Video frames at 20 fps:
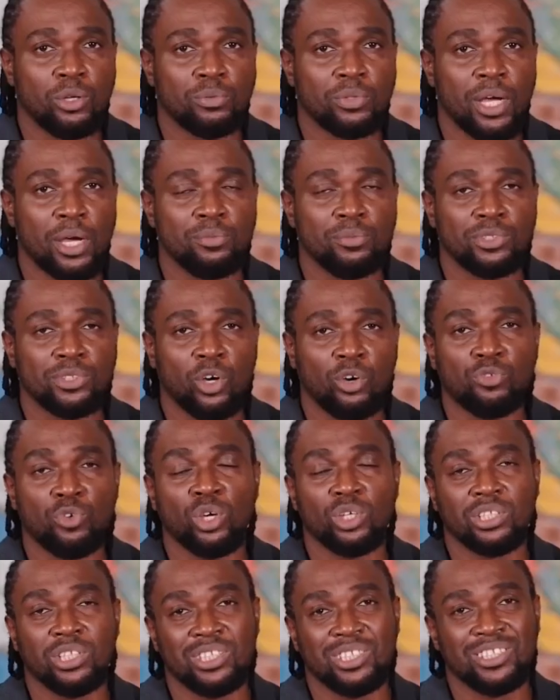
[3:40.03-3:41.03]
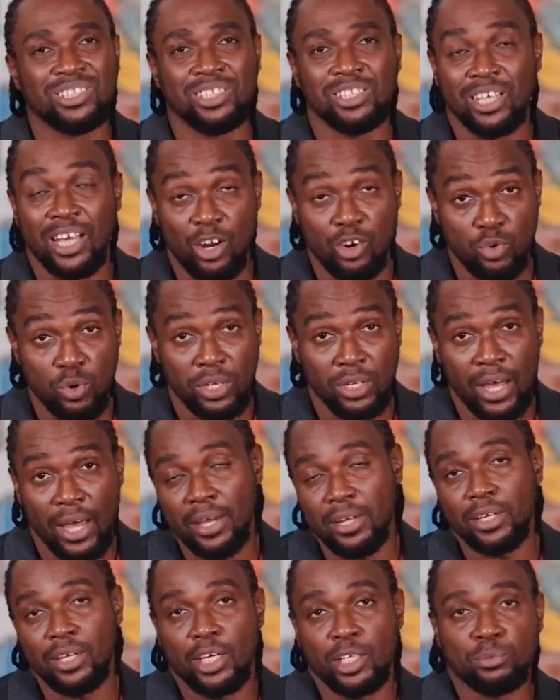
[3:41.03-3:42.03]
sometimes, of course, these are great
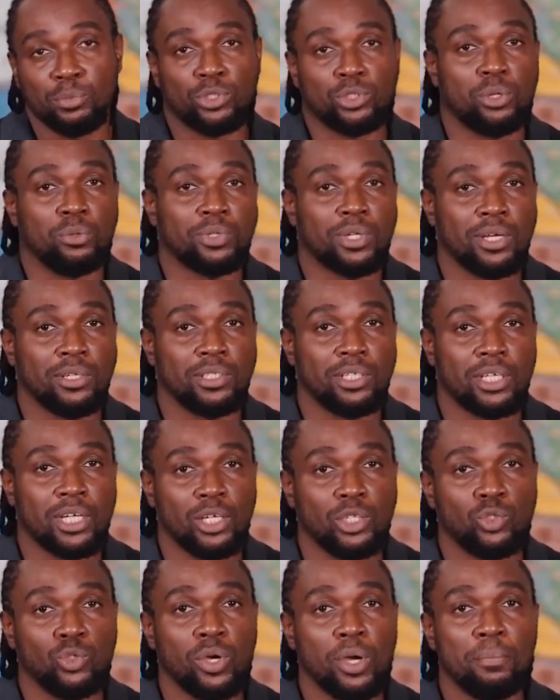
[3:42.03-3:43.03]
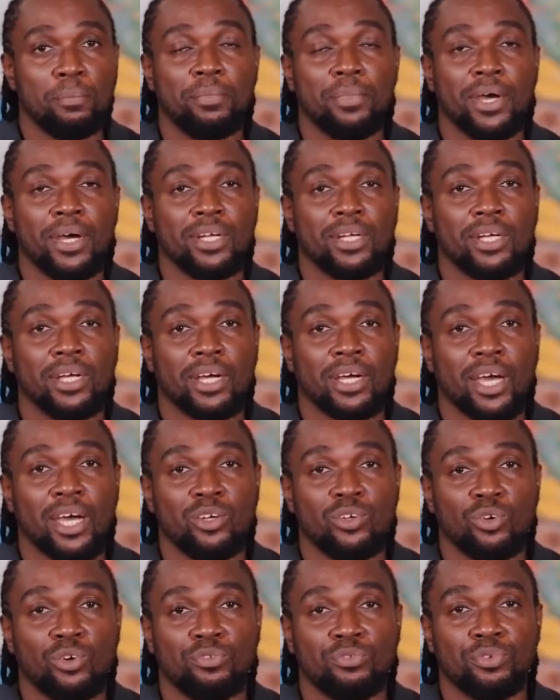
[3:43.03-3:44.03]
ideas, but sometimes they tend to embed a
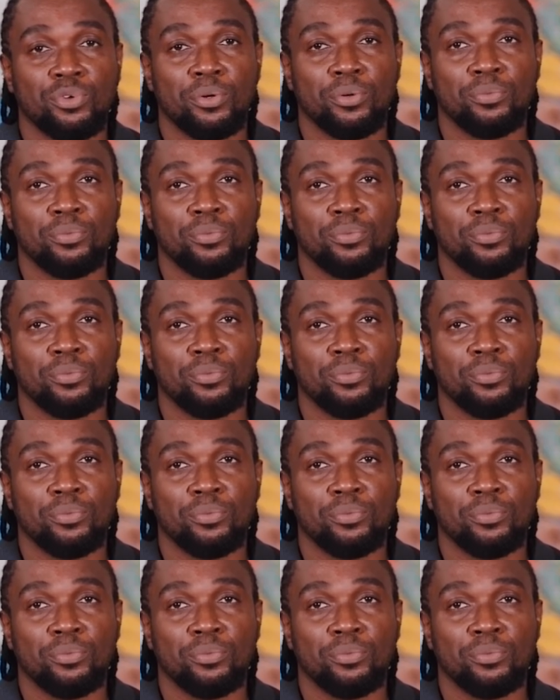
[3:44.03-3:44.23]
kind of